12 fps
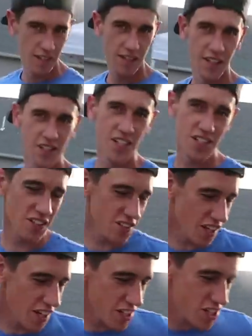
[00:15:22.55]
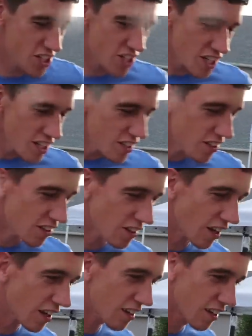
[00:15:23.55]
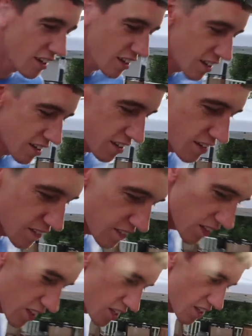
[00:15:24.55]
it just looks like a sheep. Uh, it pretty much